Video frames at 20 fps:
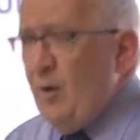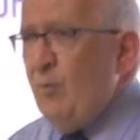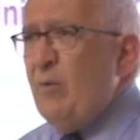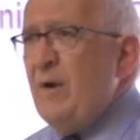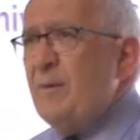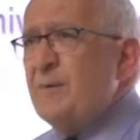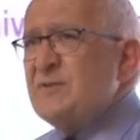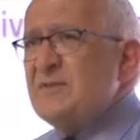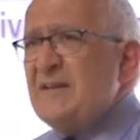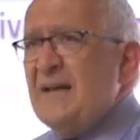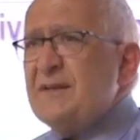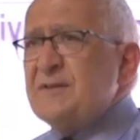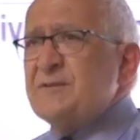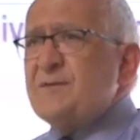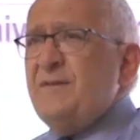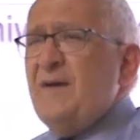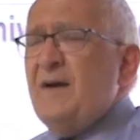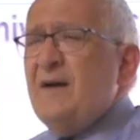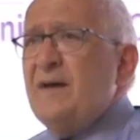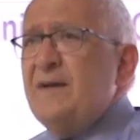We were
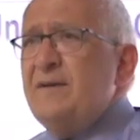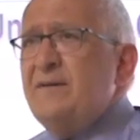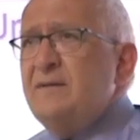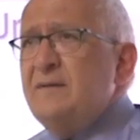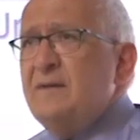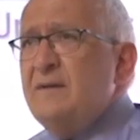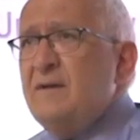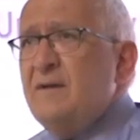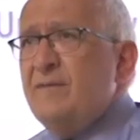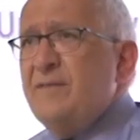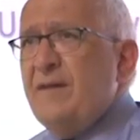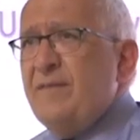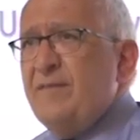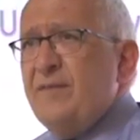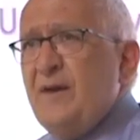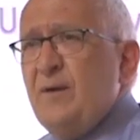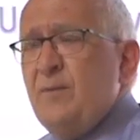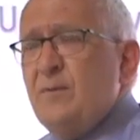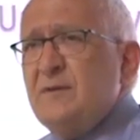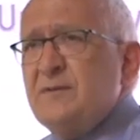satisfied that
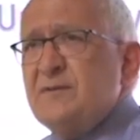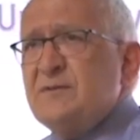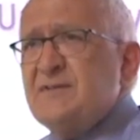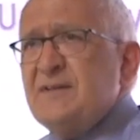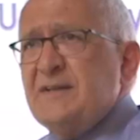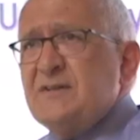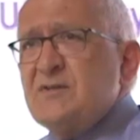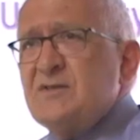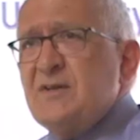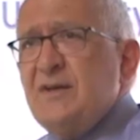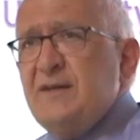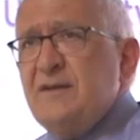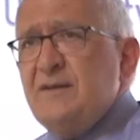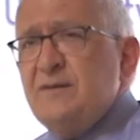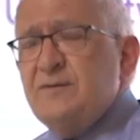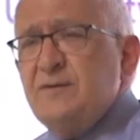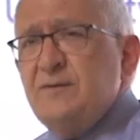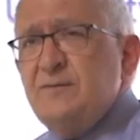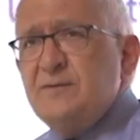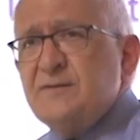there were
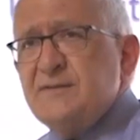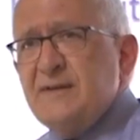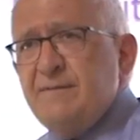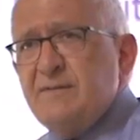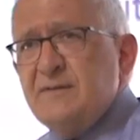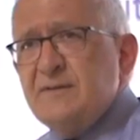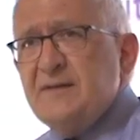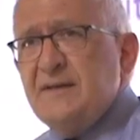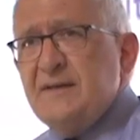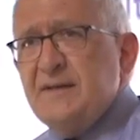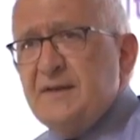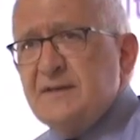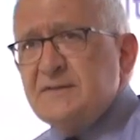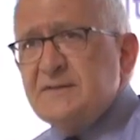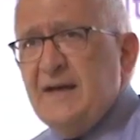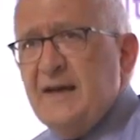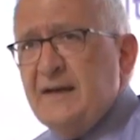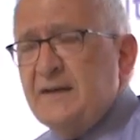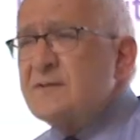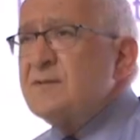16 to 17
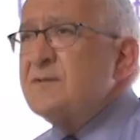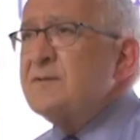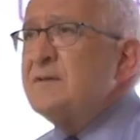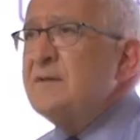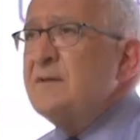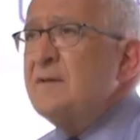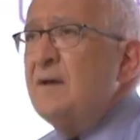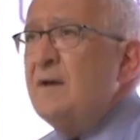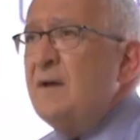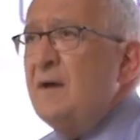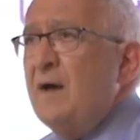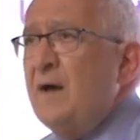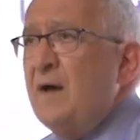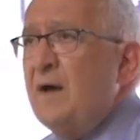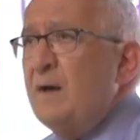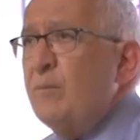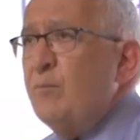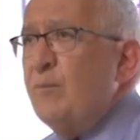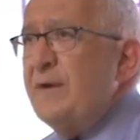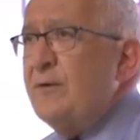attacks.
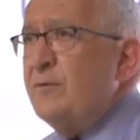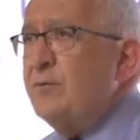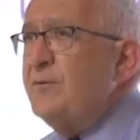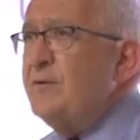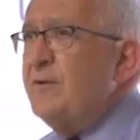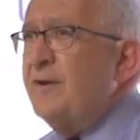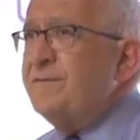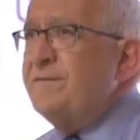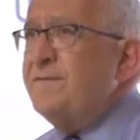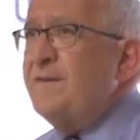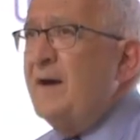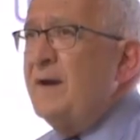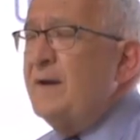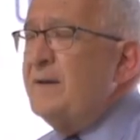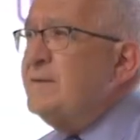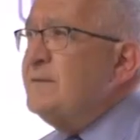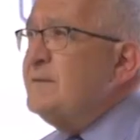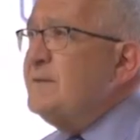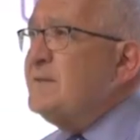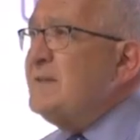We could not
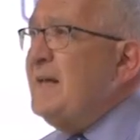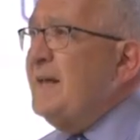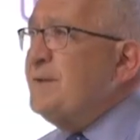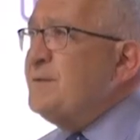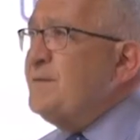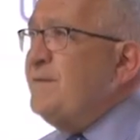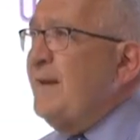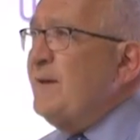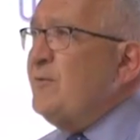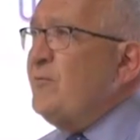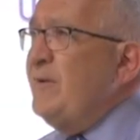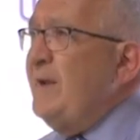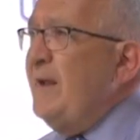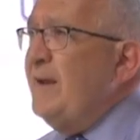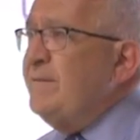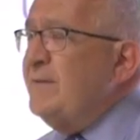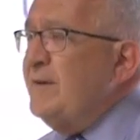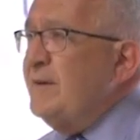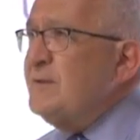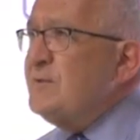find satisfactory
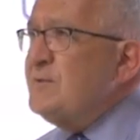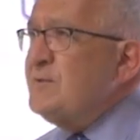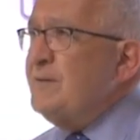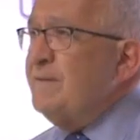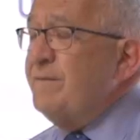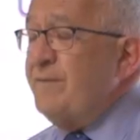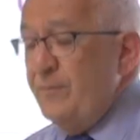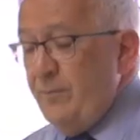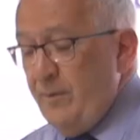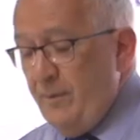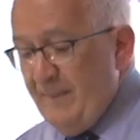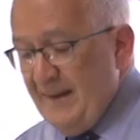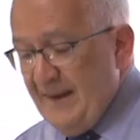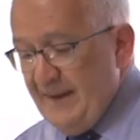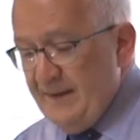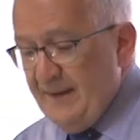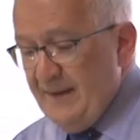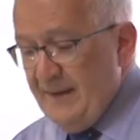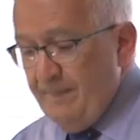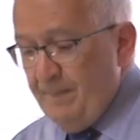evidence of the
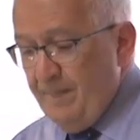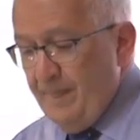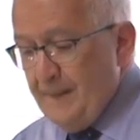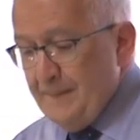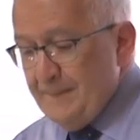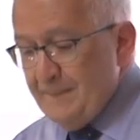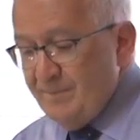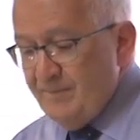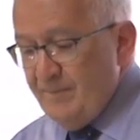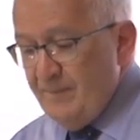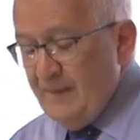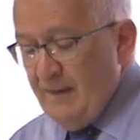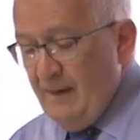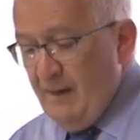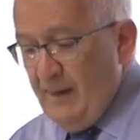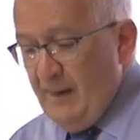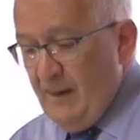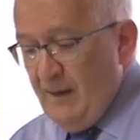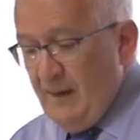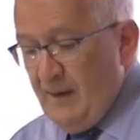remainder.
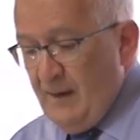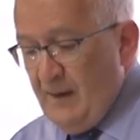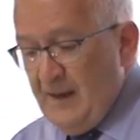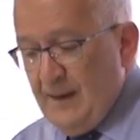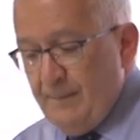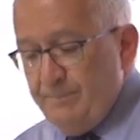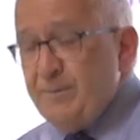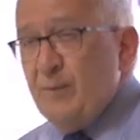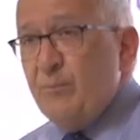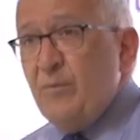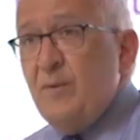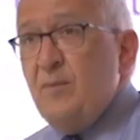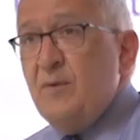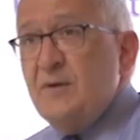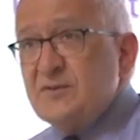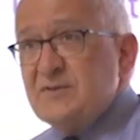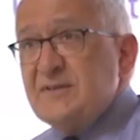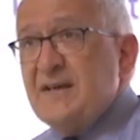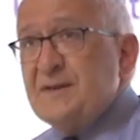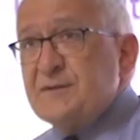But we
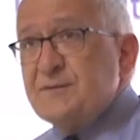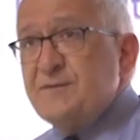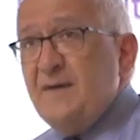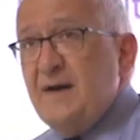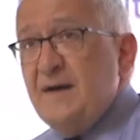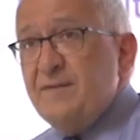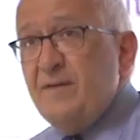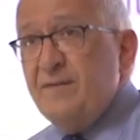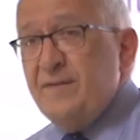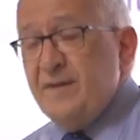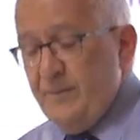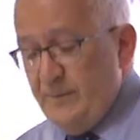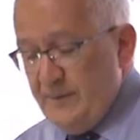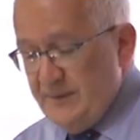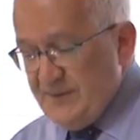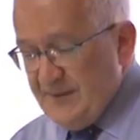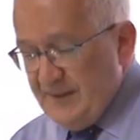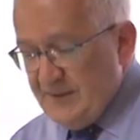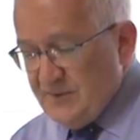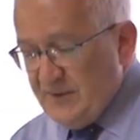were satisfied that there were
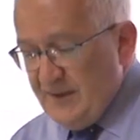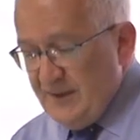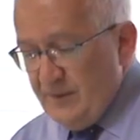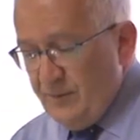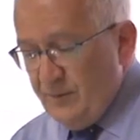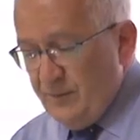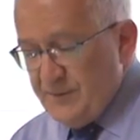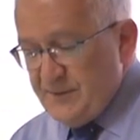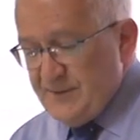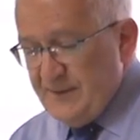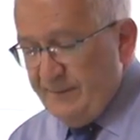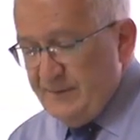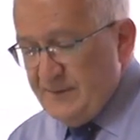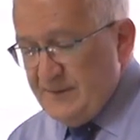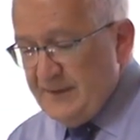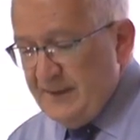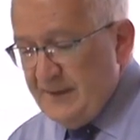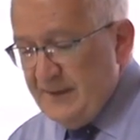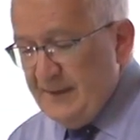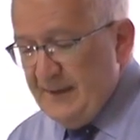16 or
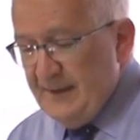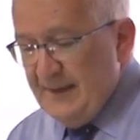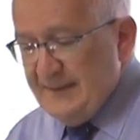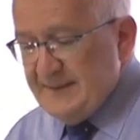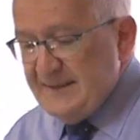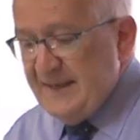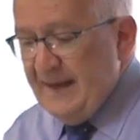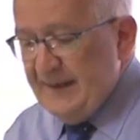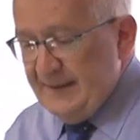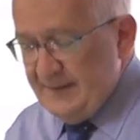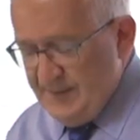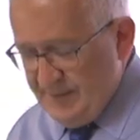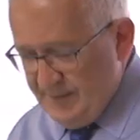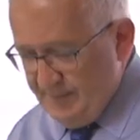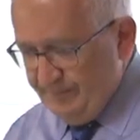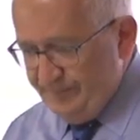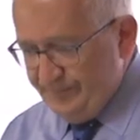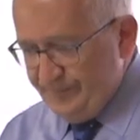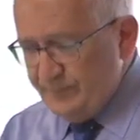17 attacks.